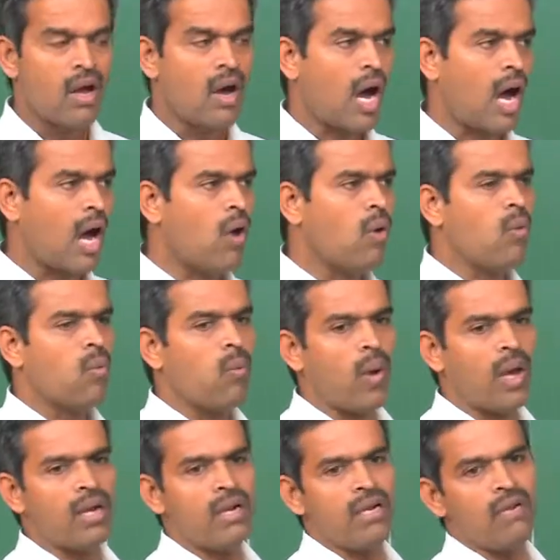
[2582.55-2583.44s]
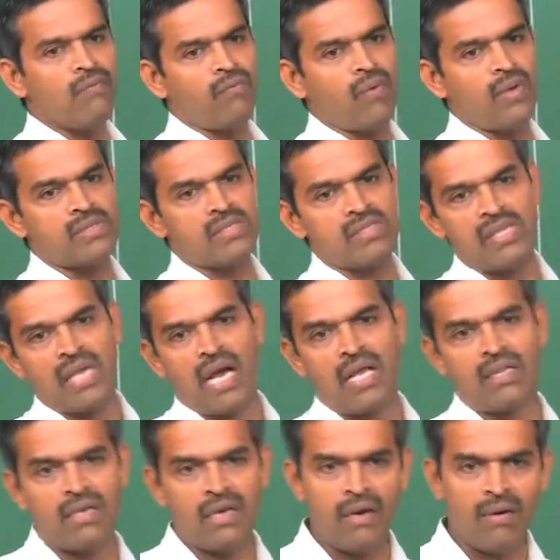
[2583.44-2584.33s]
how one influences the
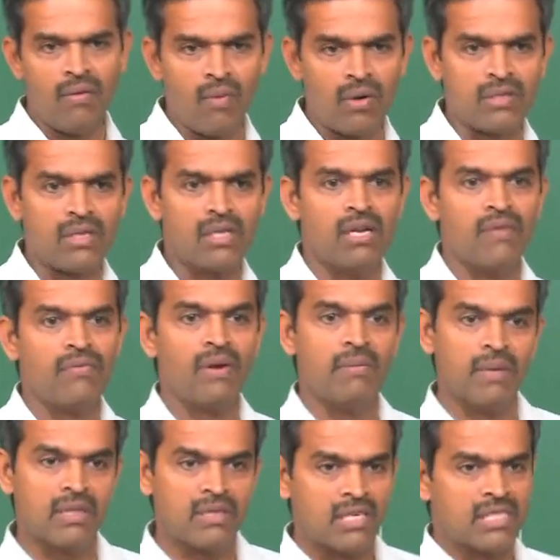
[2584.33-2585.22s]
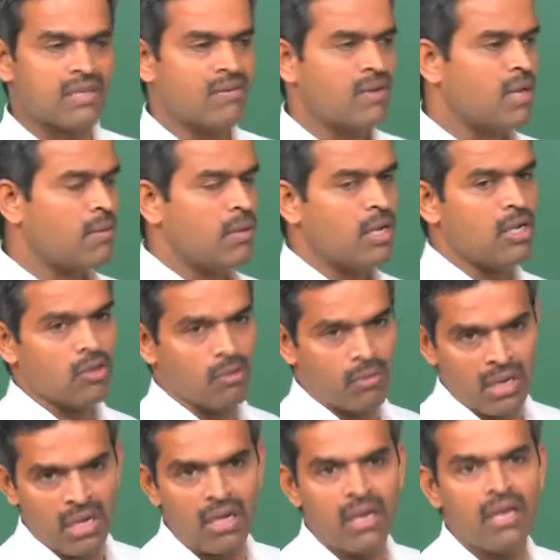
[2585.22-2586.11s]
other, what are the different methods available
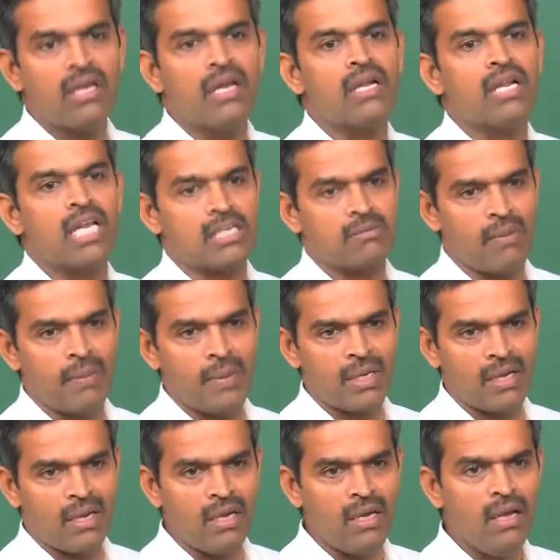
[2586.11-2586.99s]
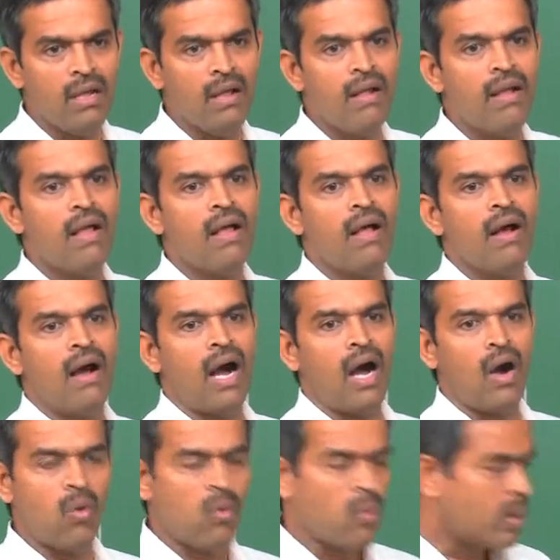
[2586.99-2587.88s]
numerically and experimentally,
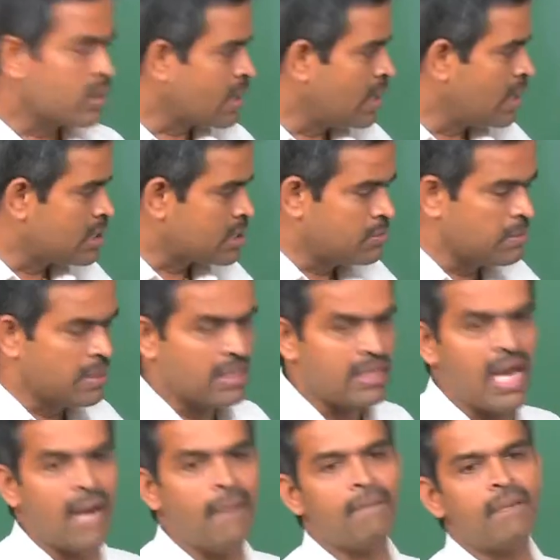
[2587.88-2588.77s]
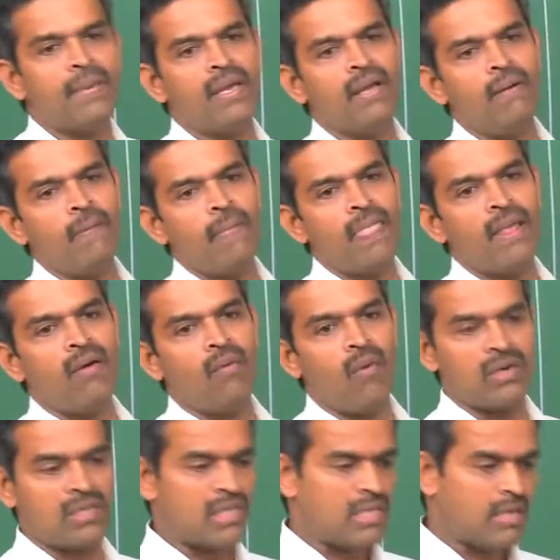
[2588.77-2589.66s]
how one can estimate damping,
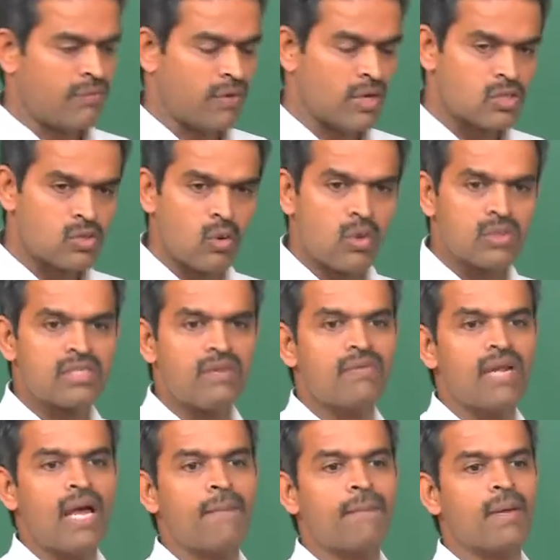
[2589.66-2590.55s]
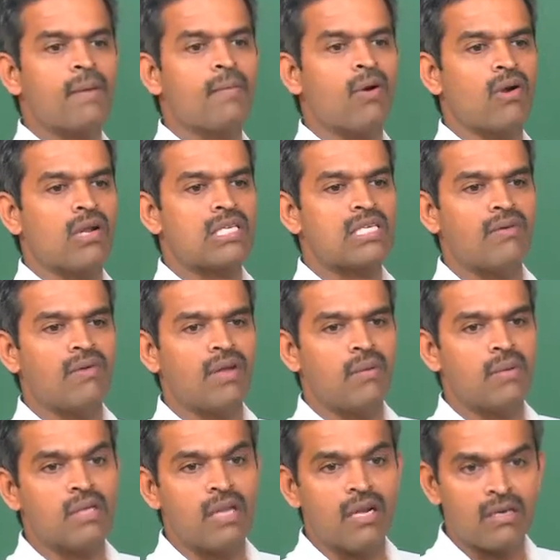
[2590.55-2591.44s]
what are the different source of damping models
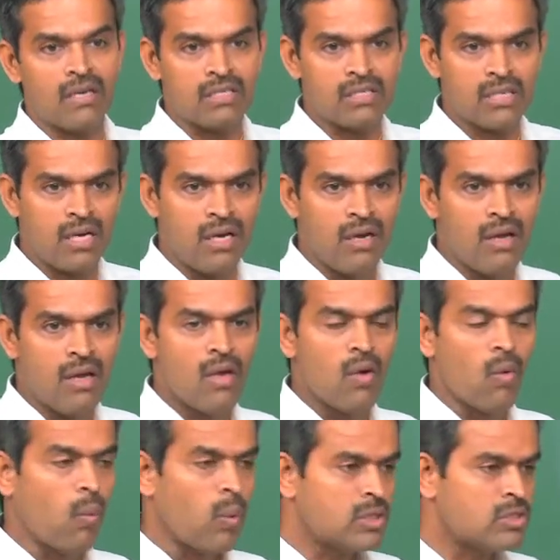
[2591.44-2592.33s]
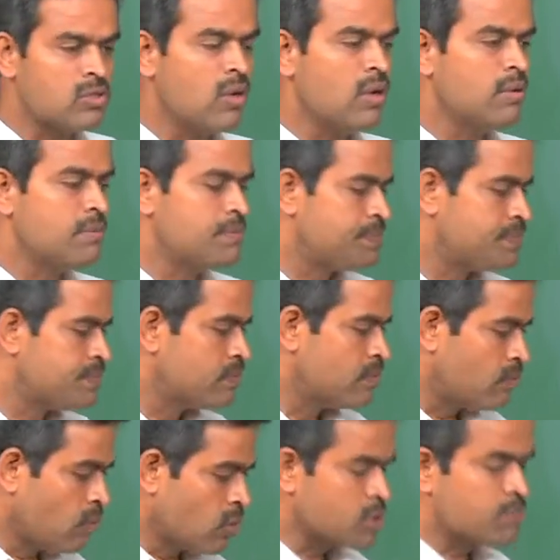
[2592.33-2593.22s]
available in the literature, which will
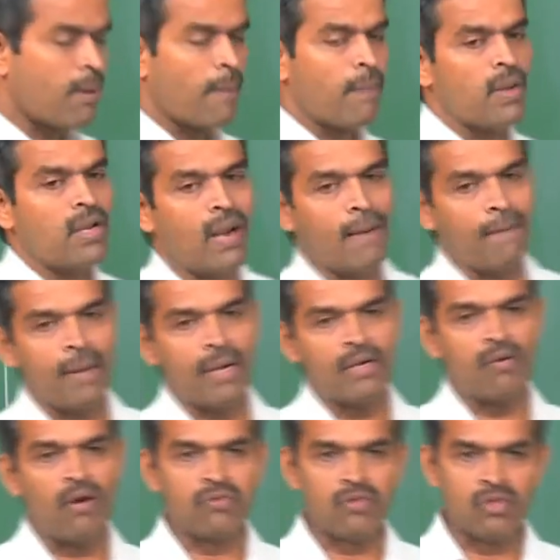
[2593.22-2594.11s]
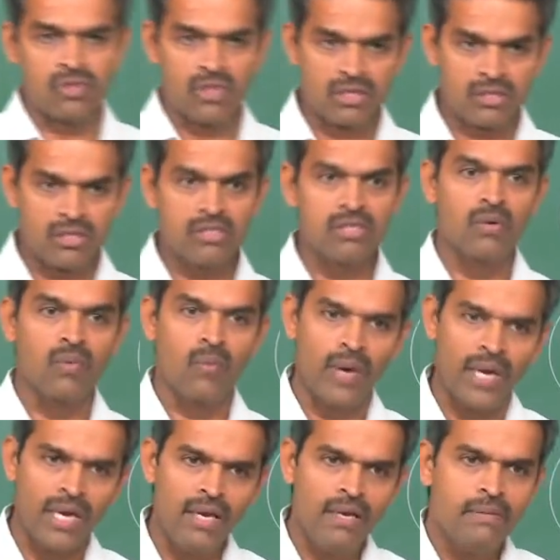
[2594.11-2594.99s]
most popularly apply to offshore structures and
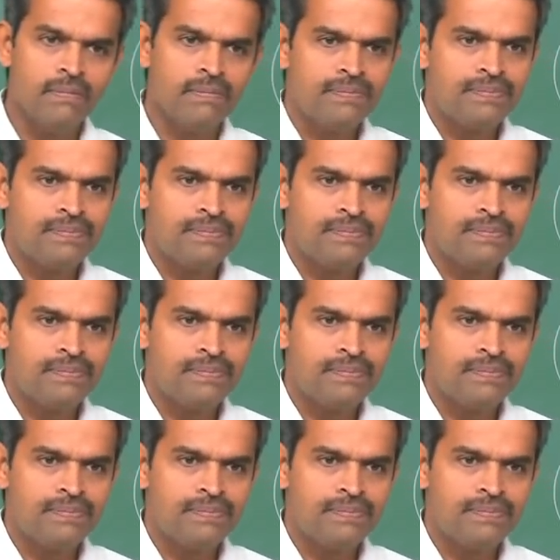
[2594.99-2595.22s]
why.